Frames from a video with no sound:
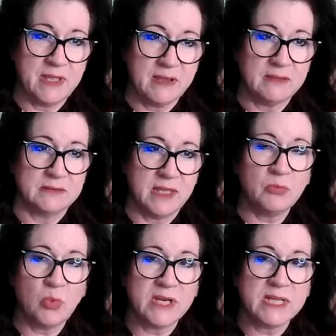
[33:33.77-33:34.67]
Yeah.
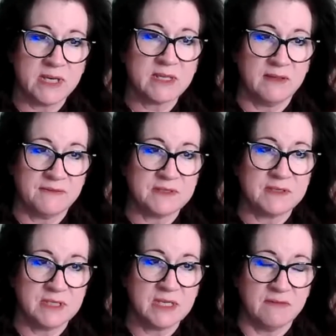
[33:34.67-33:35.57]
And what a
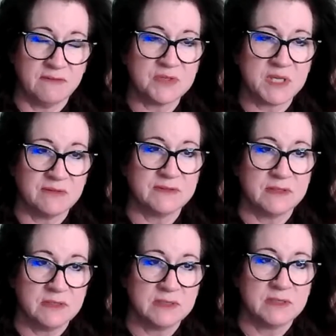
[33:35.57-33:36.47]
gift to give yourself.